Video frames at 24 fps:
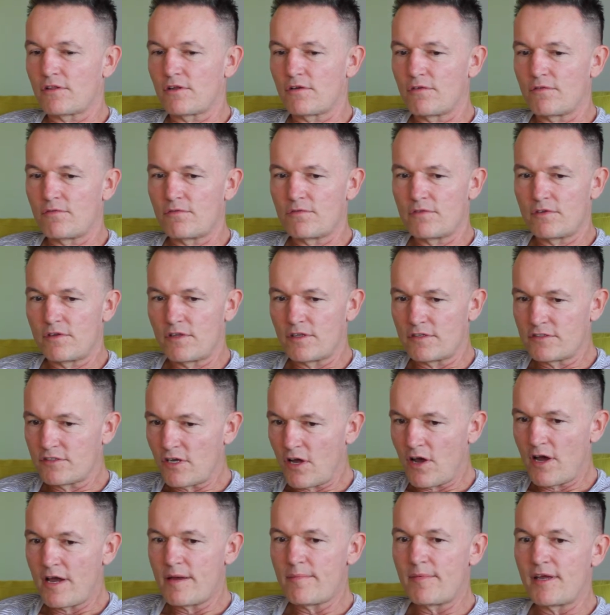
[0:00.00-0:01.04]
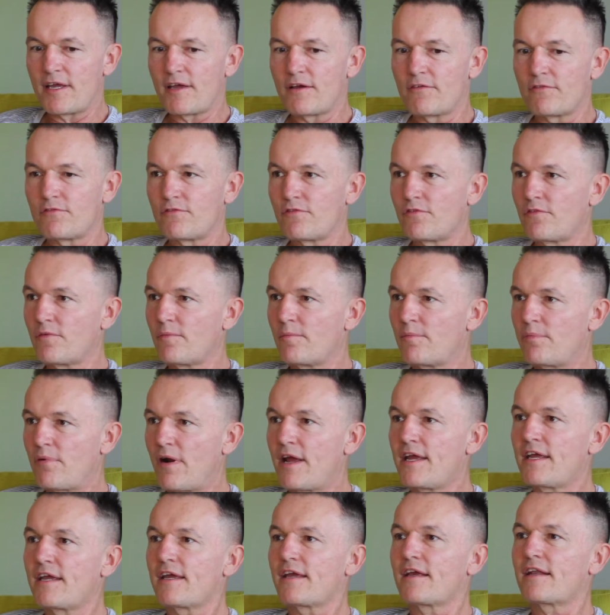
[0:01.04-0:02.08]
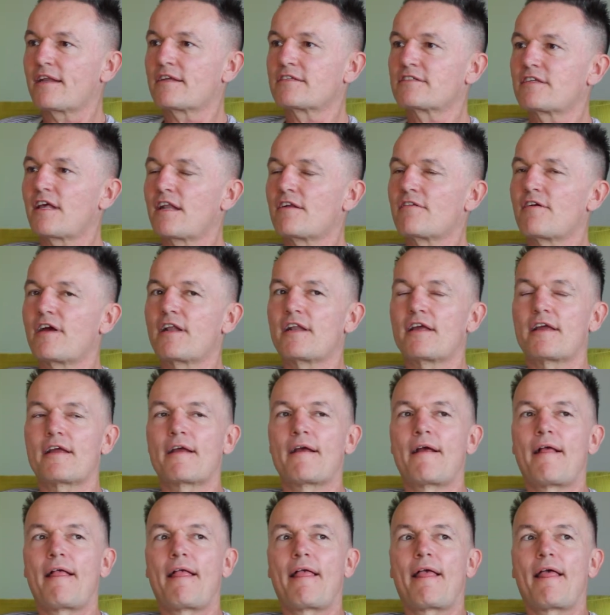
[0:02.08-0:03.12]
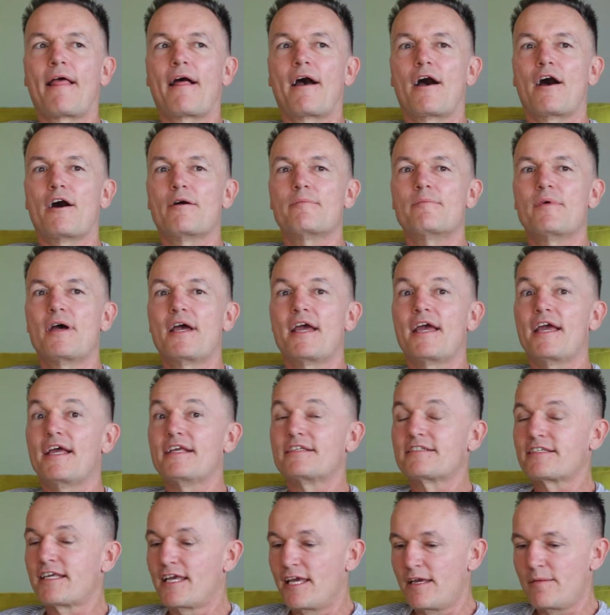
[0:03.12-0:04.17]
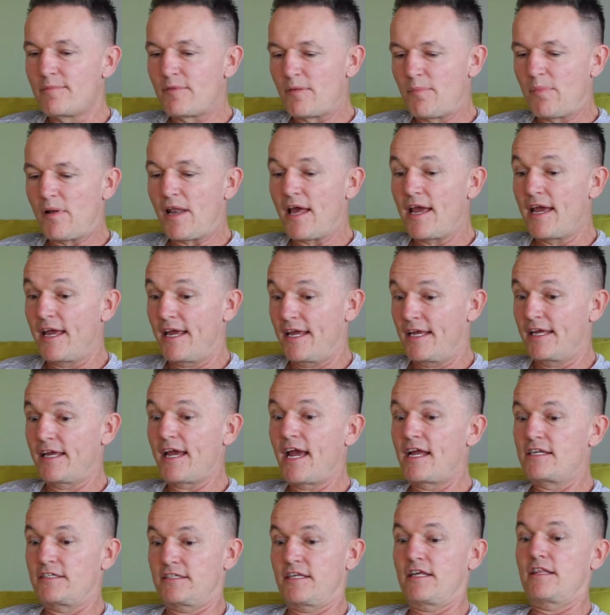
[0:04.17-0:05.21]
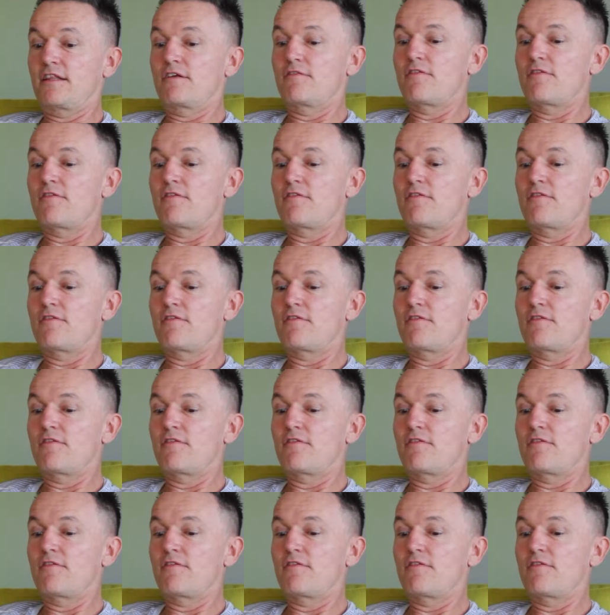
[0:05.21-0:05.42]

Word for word: the, the timing of braking and accelerating um, is keep the player engaged in the